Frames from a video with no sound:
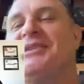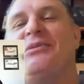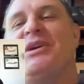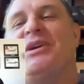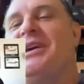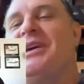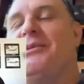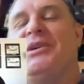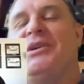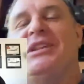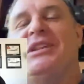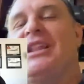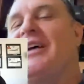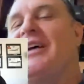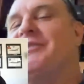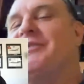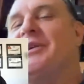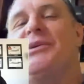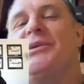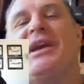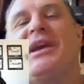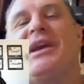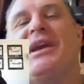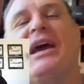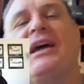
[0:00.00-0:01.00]
we
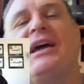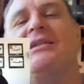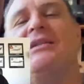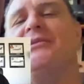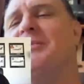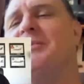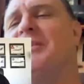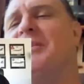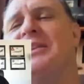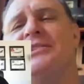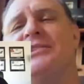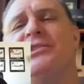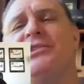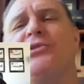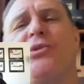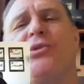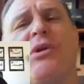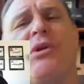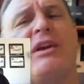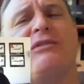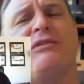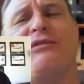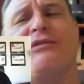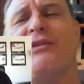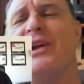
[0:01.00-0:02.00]
loved it. We made
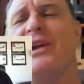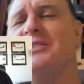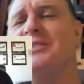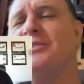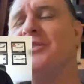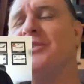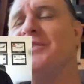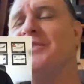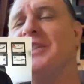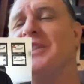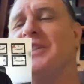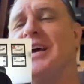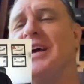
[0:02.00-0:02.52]
great friends over